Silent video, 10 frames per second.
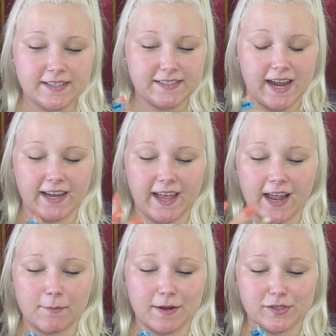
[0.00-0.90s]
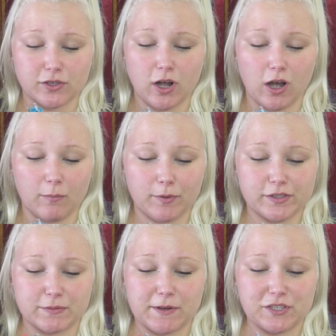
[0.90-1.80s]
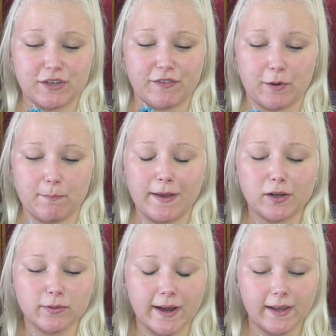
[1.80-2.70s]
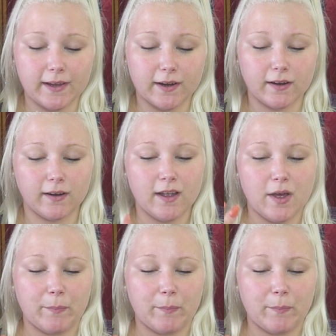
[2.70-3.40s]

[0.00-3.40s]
tank atomizer combos, especially if they're metal right here,